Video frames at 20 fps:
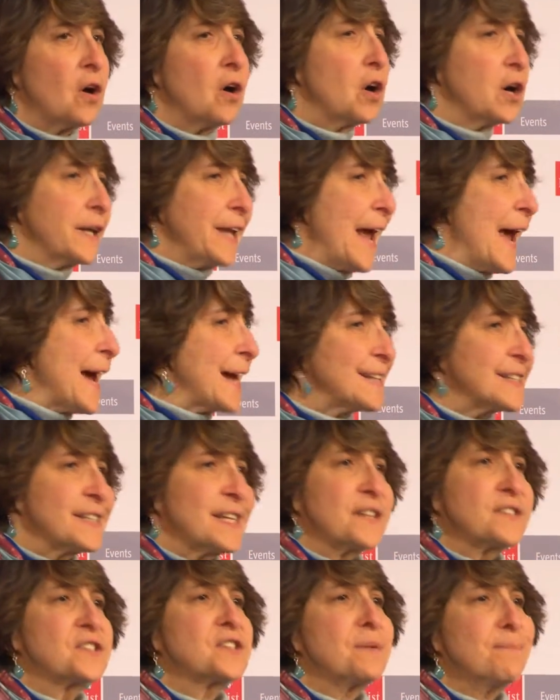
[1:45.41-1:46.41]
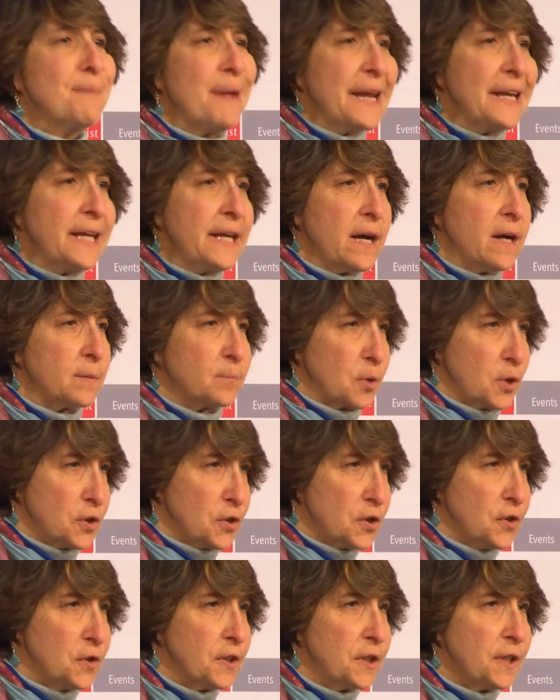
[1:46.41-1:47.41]
on access to many
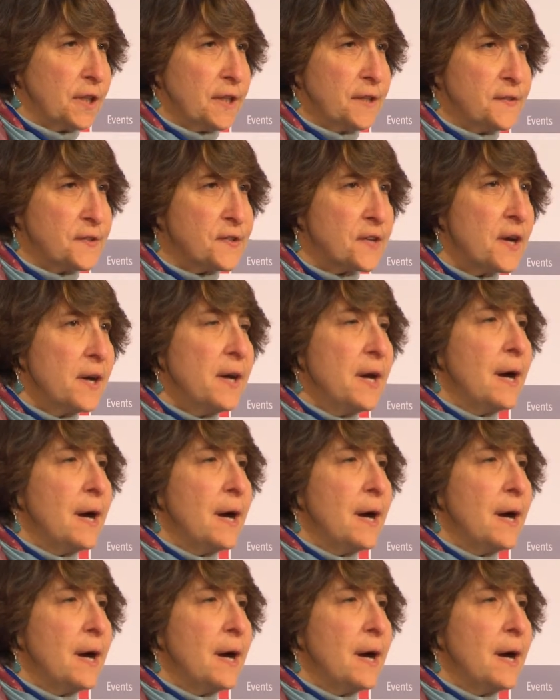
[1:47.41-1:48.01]
opportunities.